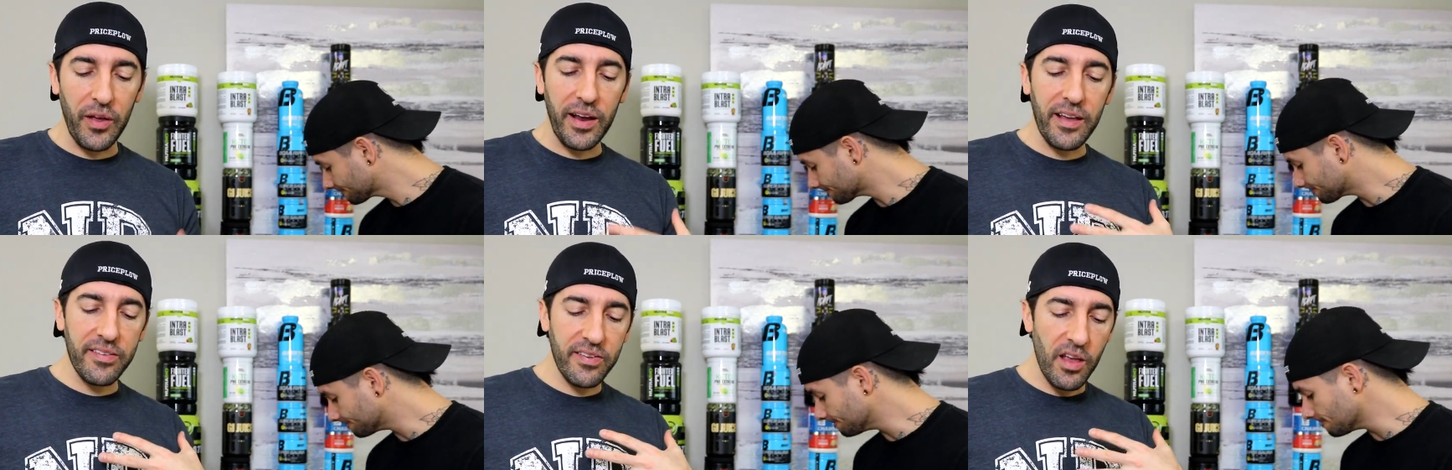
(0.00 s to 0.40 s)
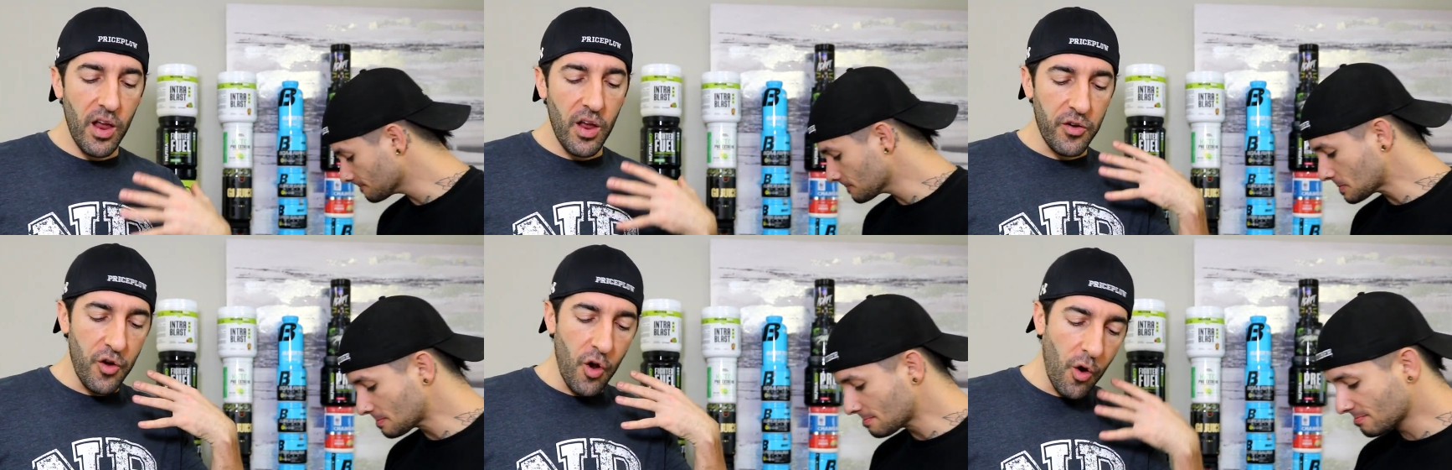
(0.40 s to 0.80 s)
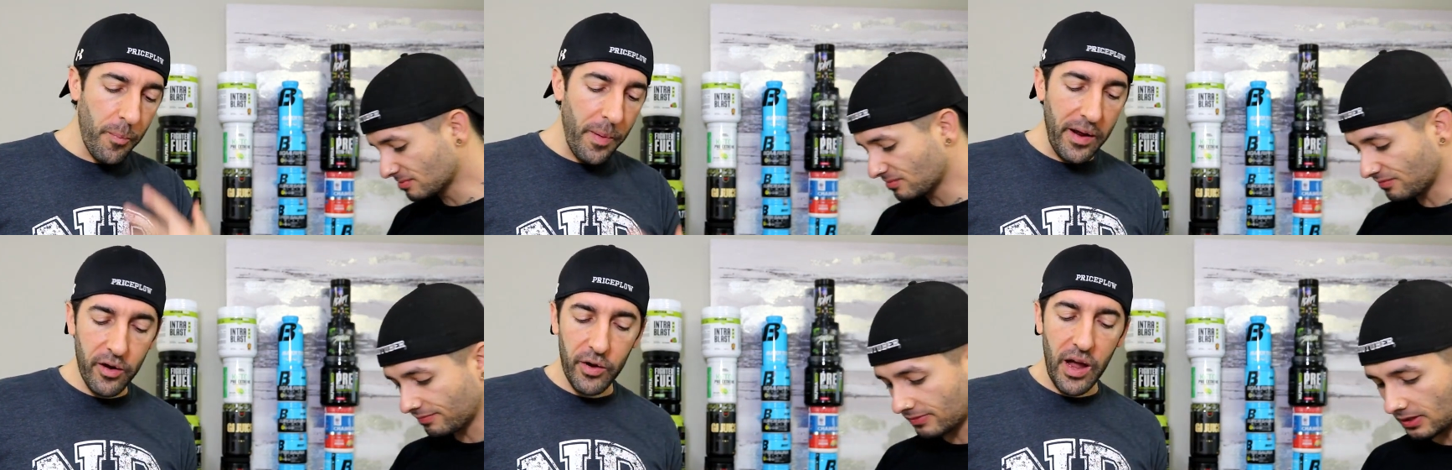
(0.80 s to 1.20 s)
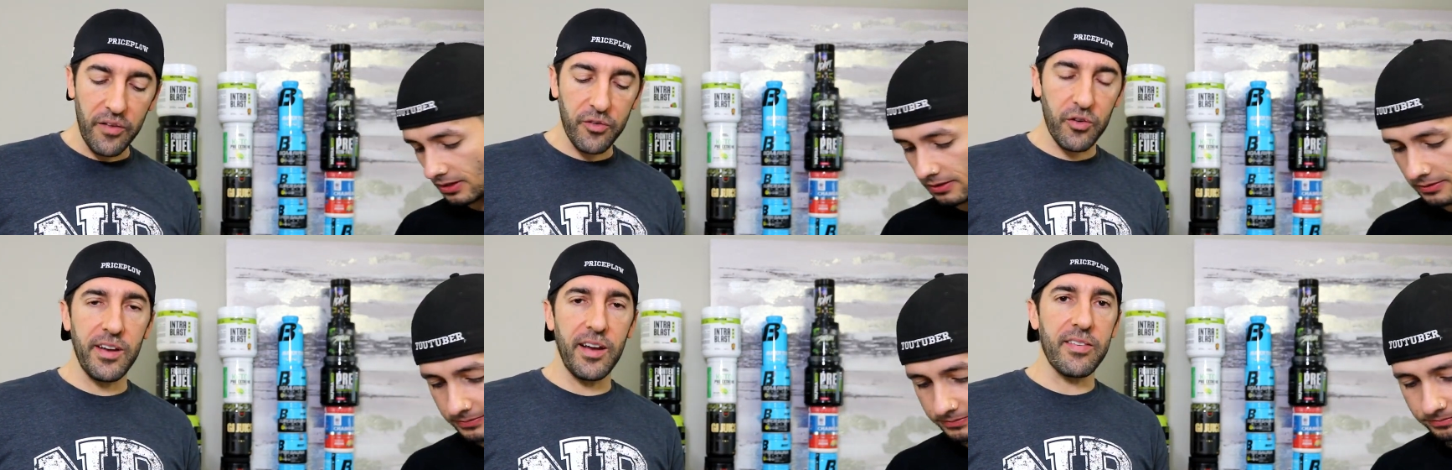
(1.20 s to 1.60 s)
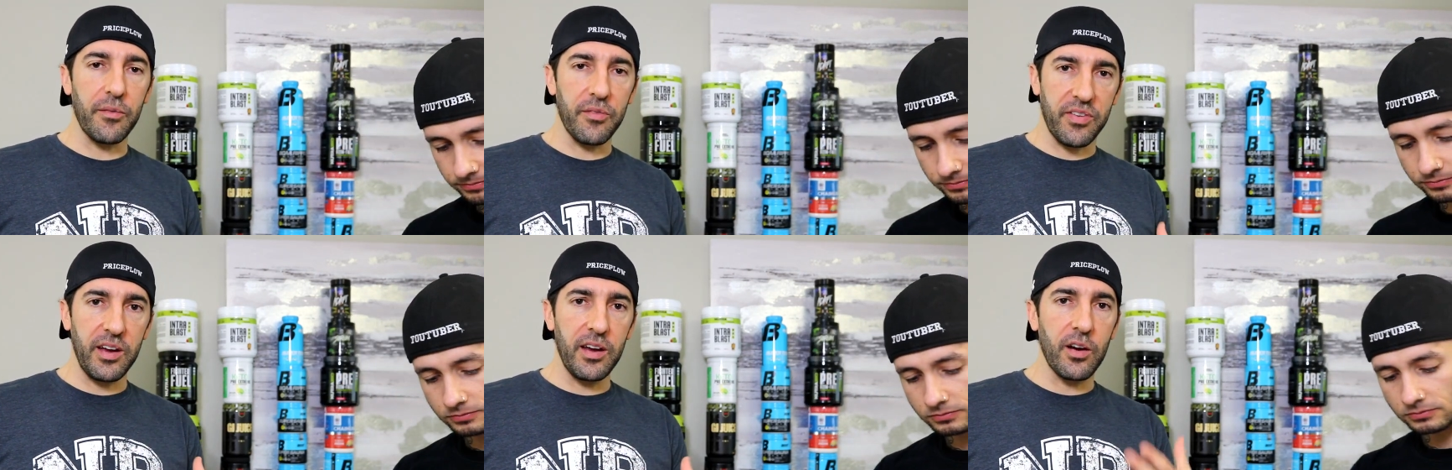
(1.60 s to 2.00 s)
Speaker 1: thing is, no bitter
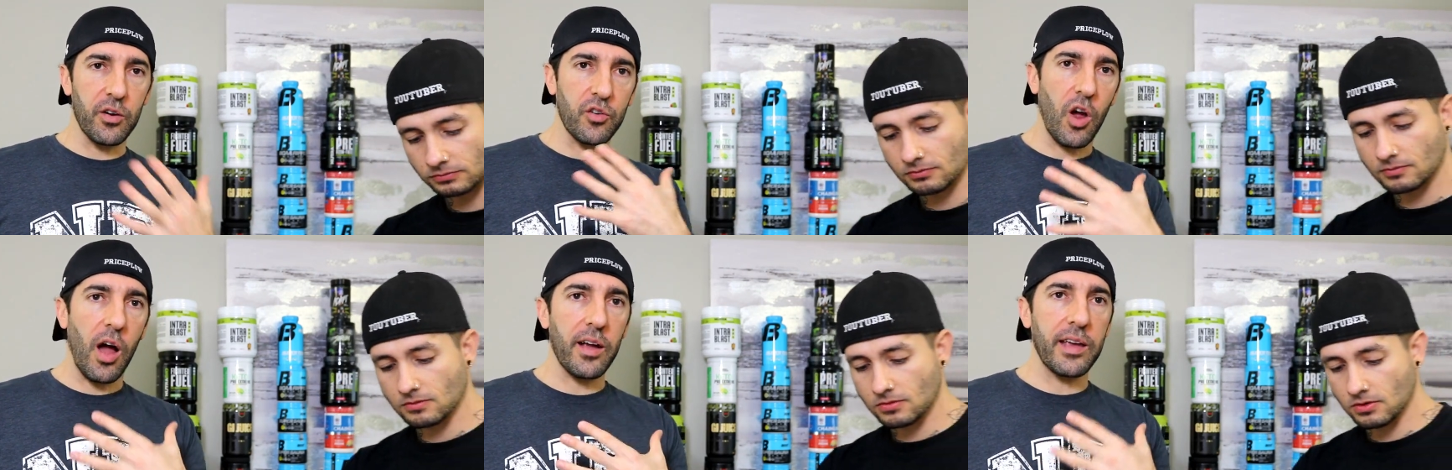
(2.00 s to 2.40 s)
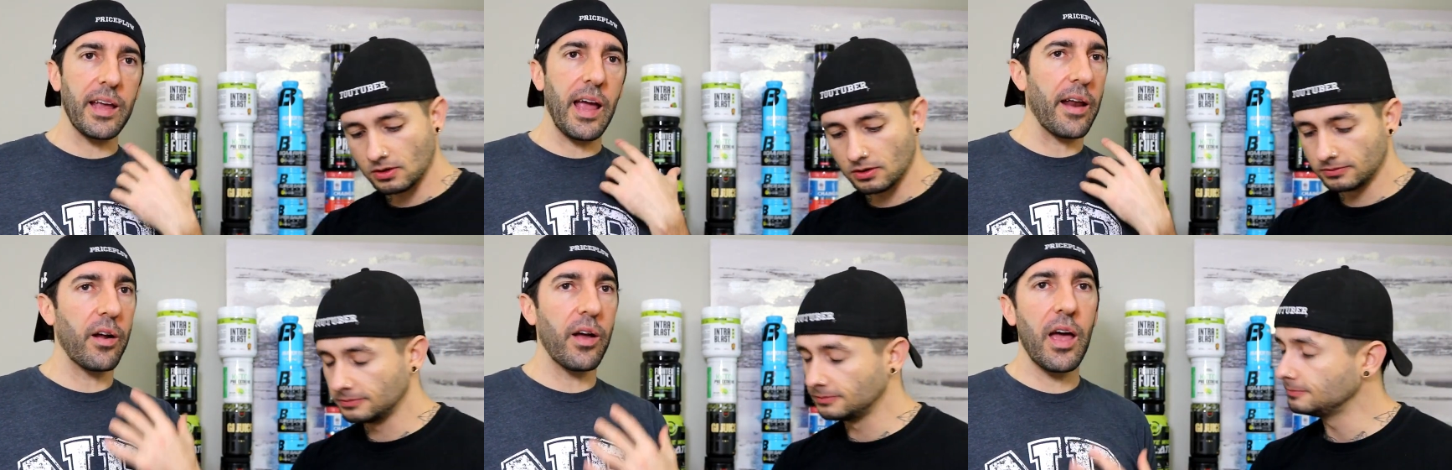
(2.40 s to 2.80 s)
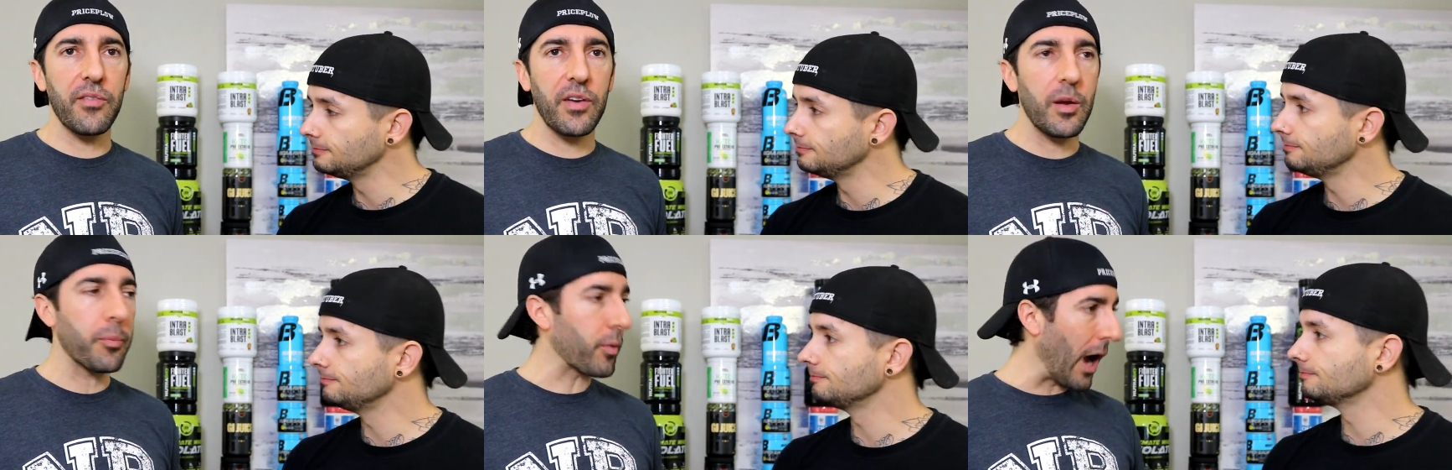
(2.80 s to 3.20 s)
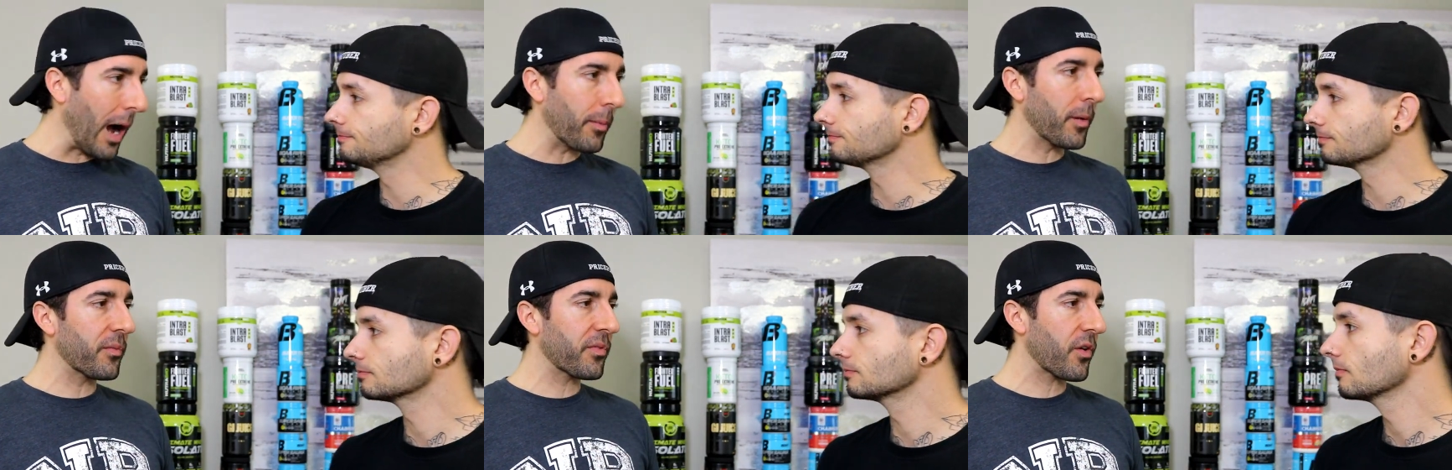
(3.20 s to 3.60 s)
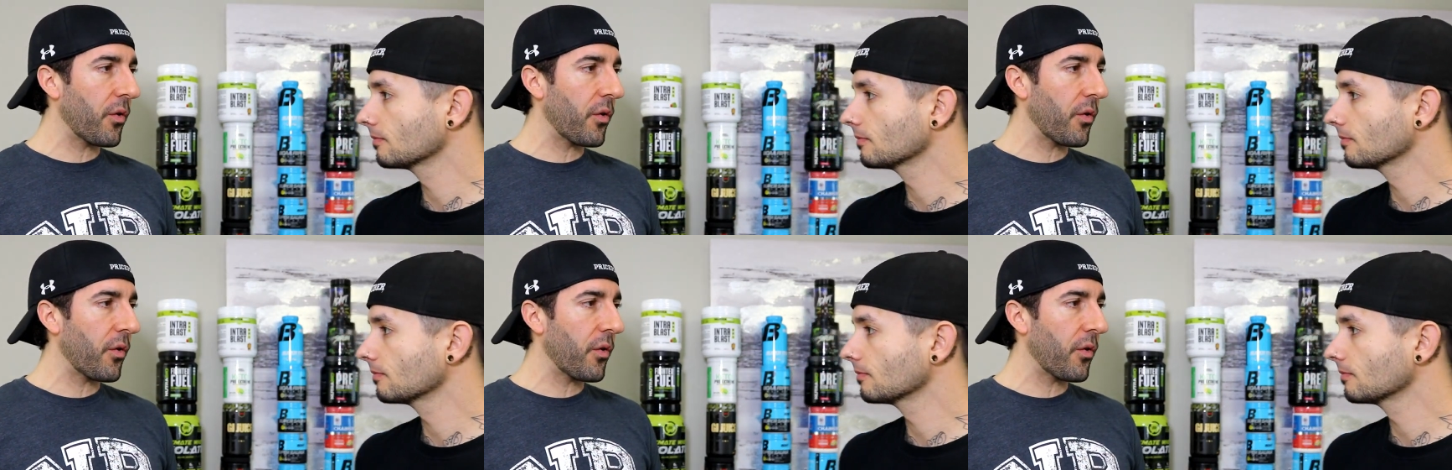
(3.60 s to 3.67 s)
aftertaste. I'm sitting here talking. I don't have any problems